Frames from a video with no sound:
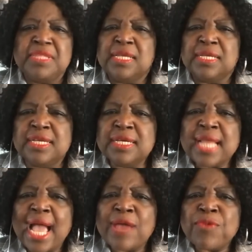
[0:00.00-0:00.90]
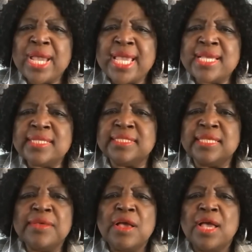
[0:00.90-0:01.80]
good highways,
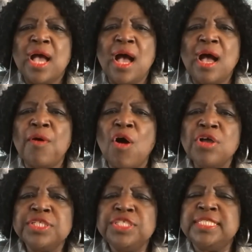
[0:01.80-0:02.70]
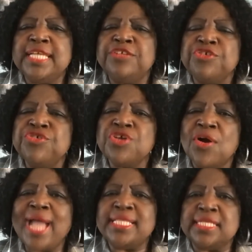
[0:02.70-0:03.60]
she said, "Do you know I
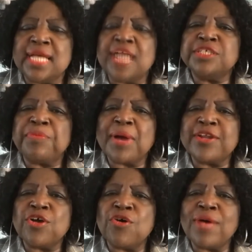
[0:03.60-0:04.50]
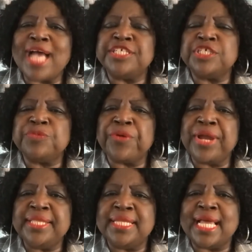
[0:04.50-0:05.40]
had to dodge a pothole? I just
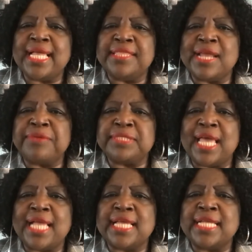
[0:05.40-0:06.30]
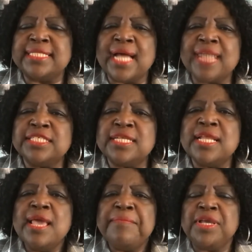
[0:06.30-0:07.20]
prayed that I dodged it
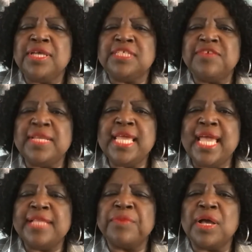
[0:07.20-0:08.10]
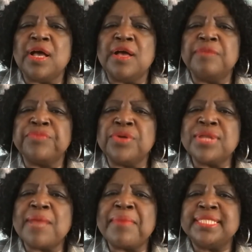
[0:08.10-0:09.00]
because if it had blown
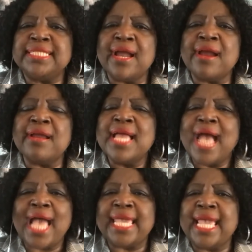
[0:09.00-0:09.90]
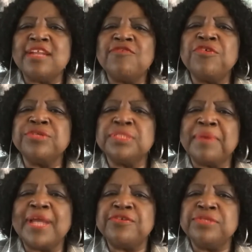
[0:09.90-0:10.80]
out my tire, I can't afford to
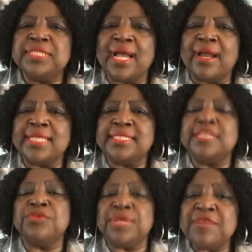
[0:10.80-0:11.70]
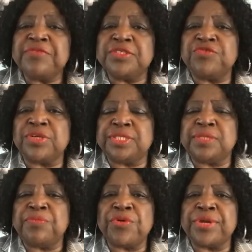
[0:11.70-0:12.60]
buy a new tire." I said, so infrastructure is
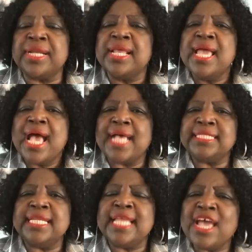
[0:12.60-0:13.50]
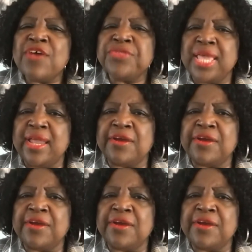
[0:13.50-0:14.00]
important. I said, in healthcare,